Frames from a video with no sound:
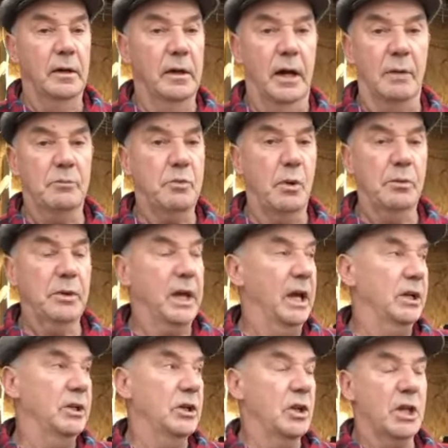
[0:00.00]
I'll probably
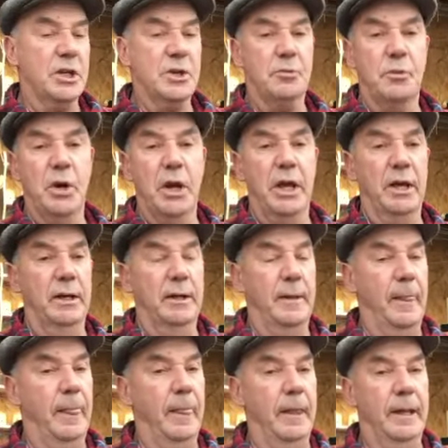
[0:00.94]
get another spray,
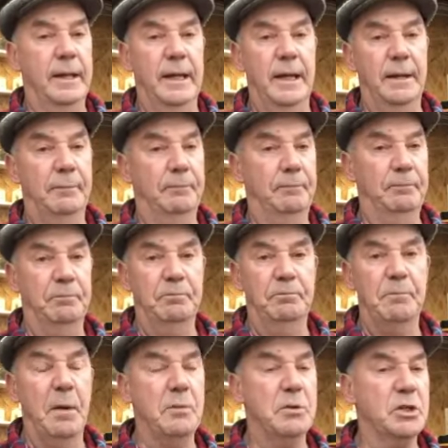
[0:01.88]

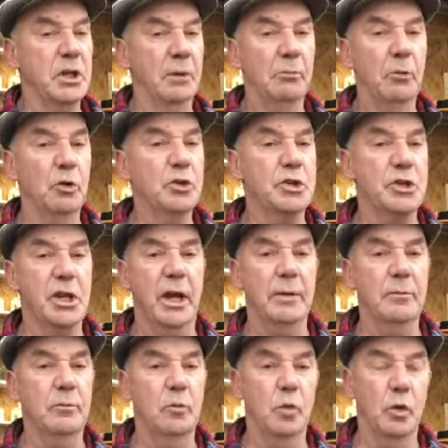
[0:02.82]
maybe in a month's
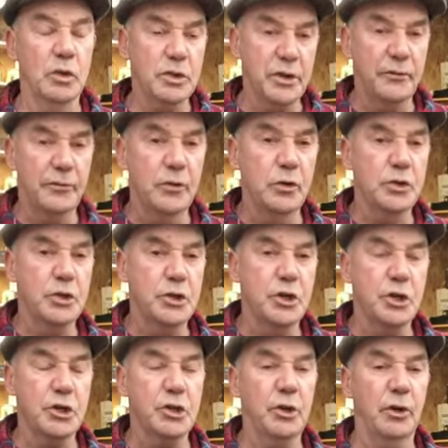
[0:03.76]
time. Once the fruits
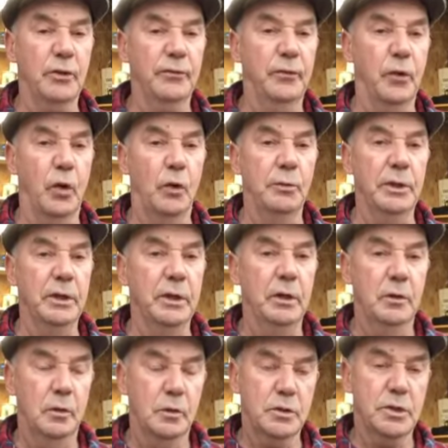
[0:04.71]
just start forming,
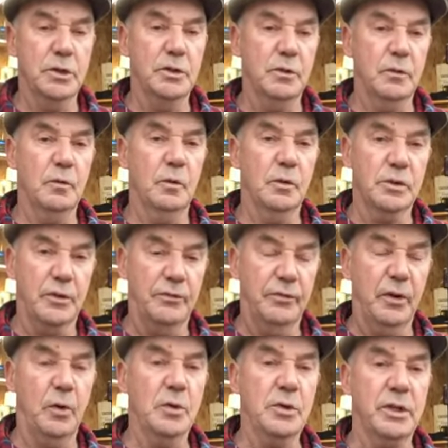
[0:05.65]
once the
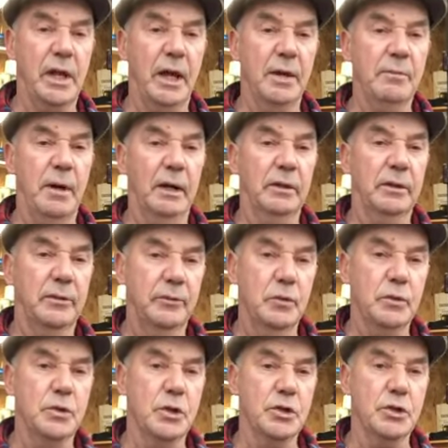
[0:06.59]
flowers die back and the
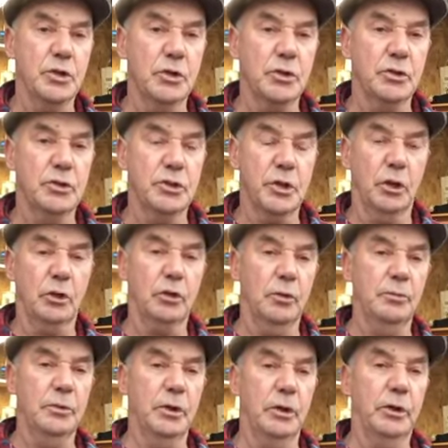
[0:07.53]
fruits just start
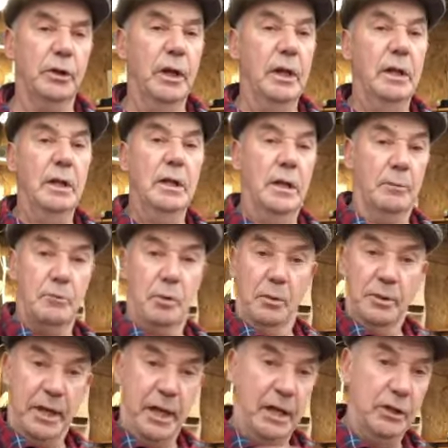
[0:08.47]
coming on, I'll
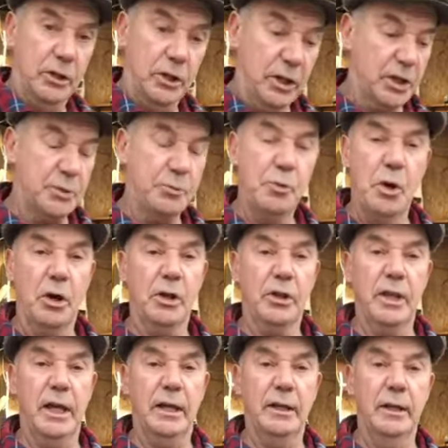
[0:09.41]
probably get another spray on
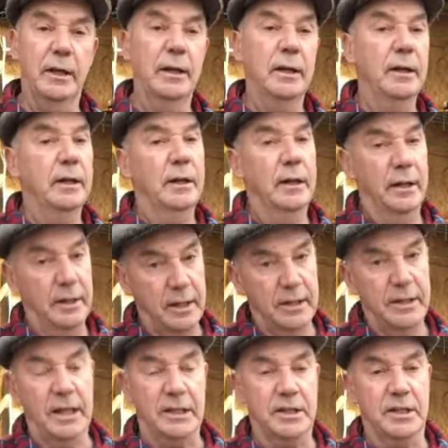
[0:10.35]
it then, and
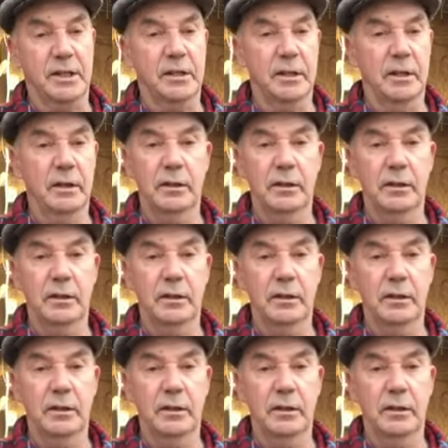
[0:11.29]
then that's it.